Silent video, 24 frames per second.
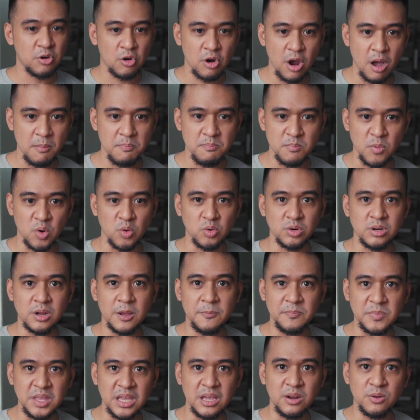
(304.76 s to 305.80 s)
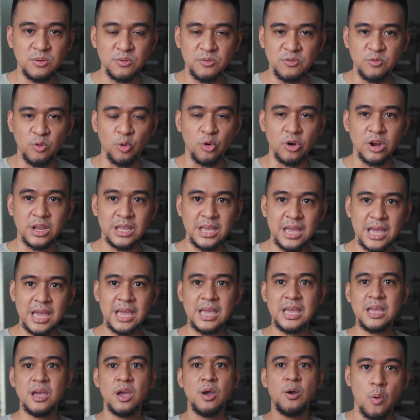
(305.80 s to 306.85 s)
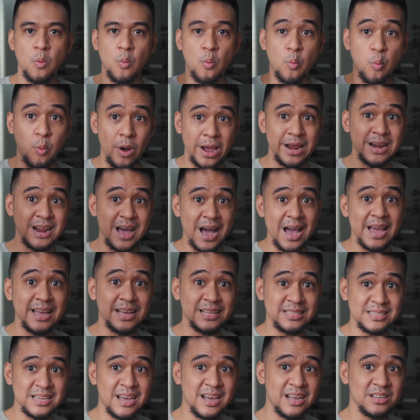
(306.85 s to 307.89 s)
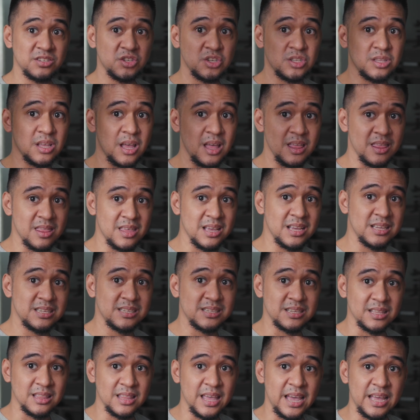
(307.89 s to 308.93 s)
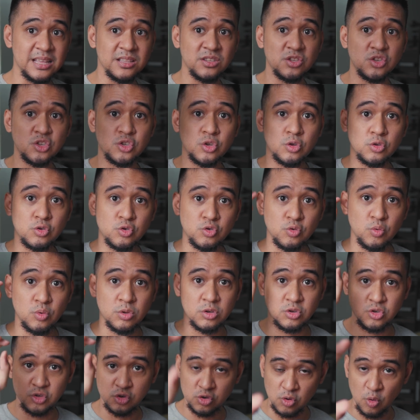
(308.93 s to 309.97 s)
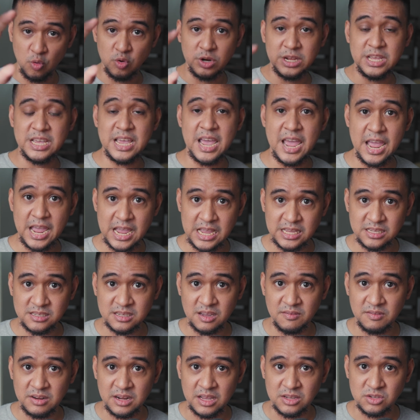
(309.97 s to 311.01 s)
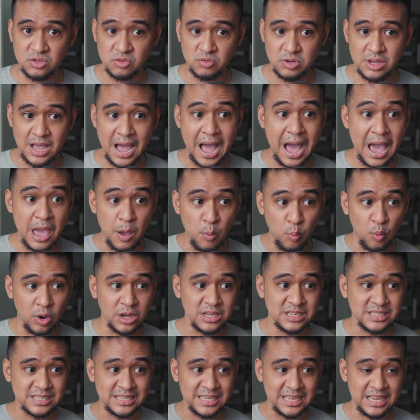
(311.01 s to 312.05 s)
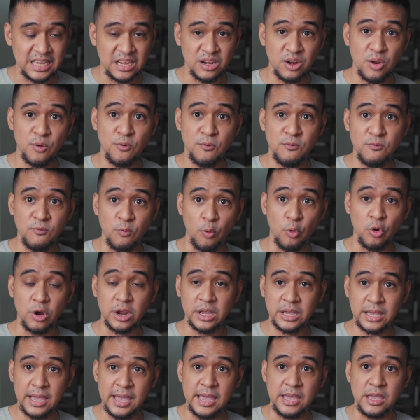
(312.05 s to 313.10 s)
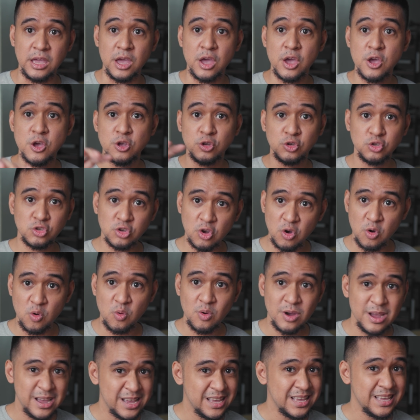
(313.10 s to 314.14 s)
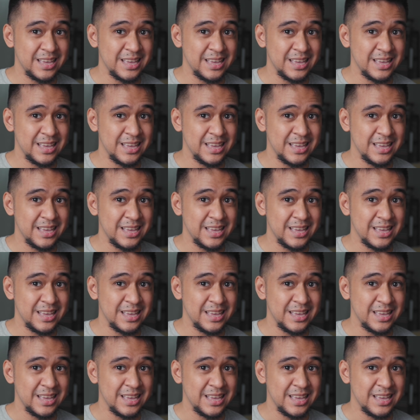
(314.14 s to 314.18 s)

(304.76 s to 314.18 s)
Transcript: crop mode in 4K, when I attached this lens to the Sony A7S III, I was in 4K. So